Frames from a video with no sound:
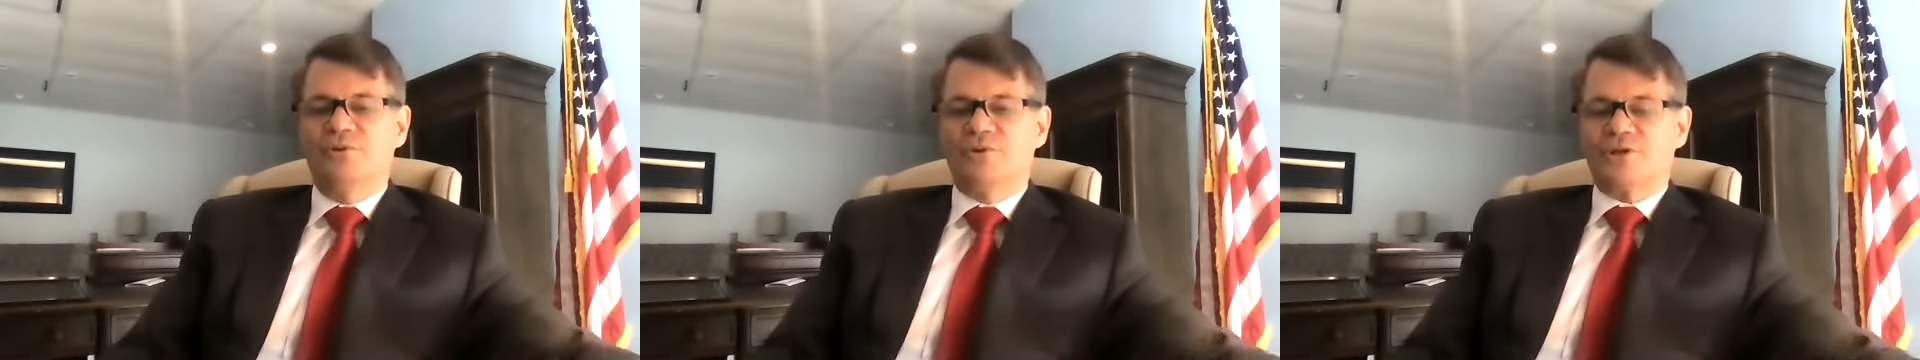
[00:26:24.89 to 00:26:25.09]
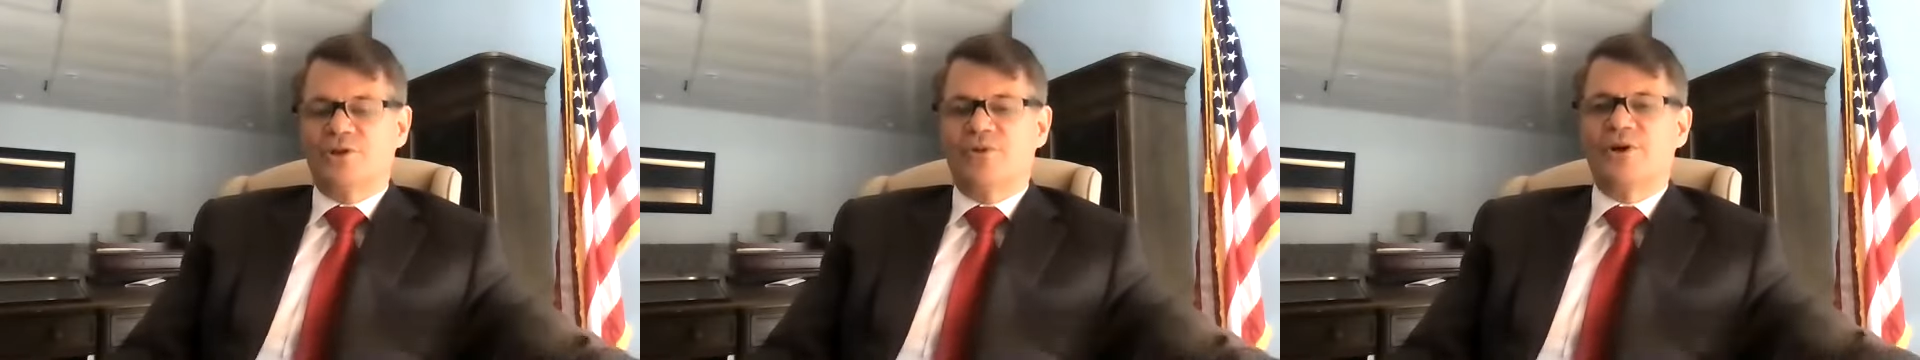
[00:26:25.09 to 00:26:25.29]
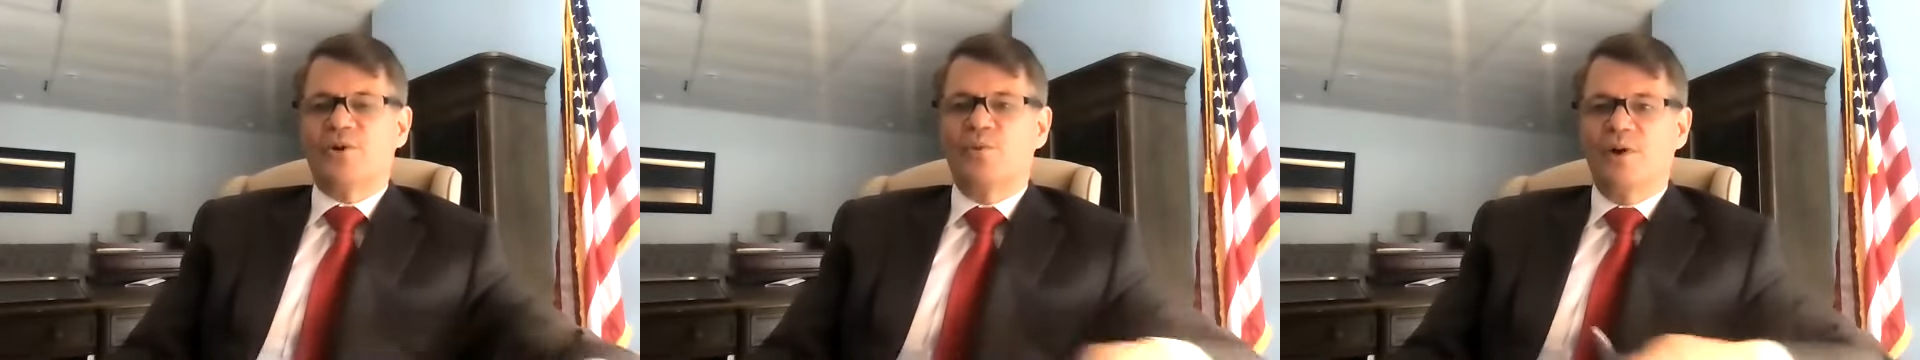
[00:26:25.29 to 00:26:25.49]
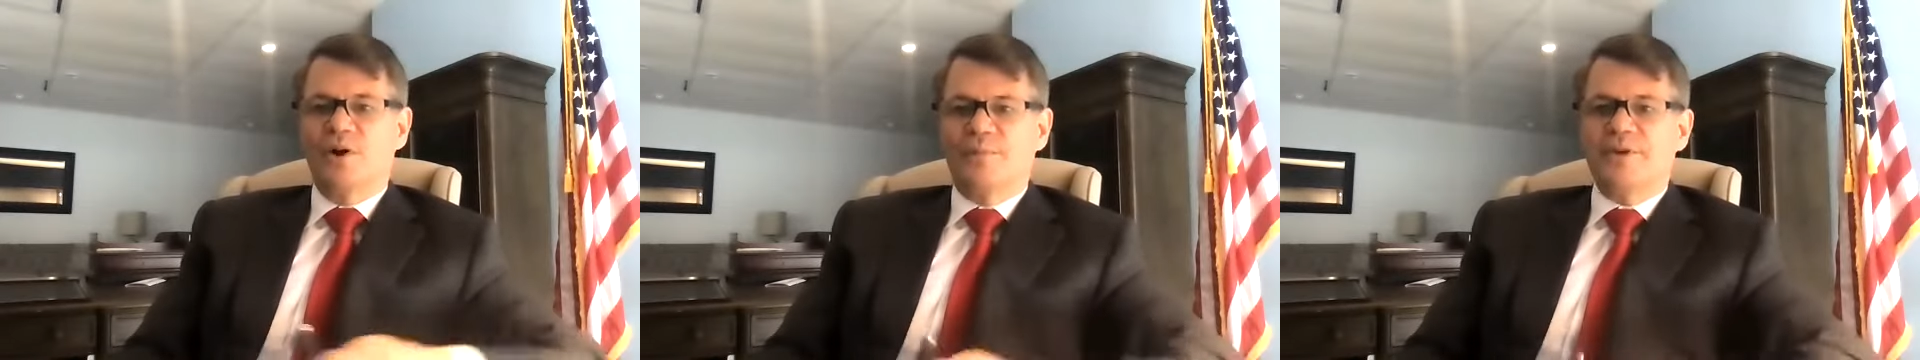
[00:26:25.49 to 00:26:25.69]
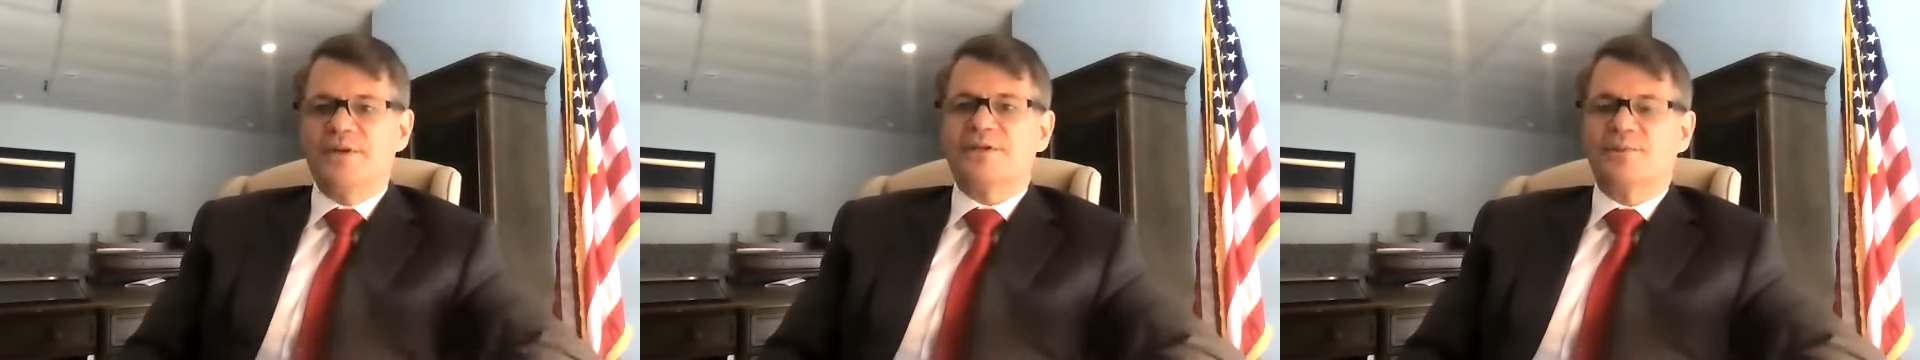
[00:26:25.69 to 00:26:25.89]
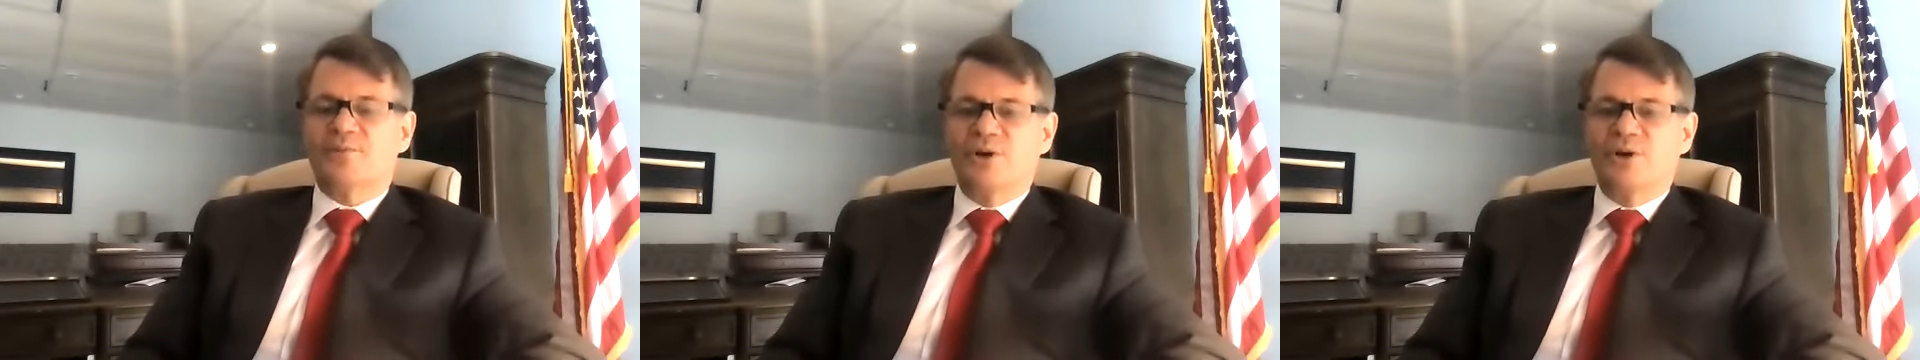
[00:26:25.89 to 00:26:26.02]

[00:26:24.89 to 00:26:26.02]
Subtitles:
So there will be some